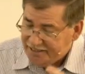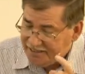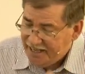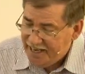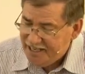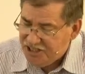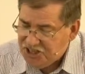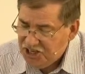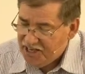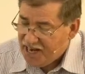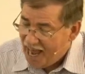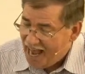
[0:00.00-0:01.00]

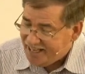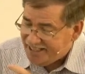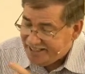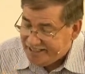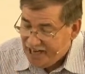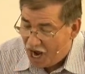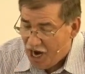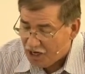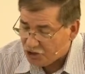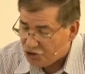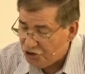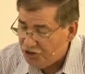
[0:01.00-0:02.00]
teaching as
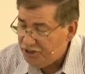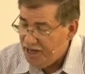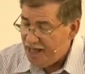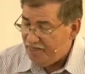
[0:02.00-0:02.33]
doctrine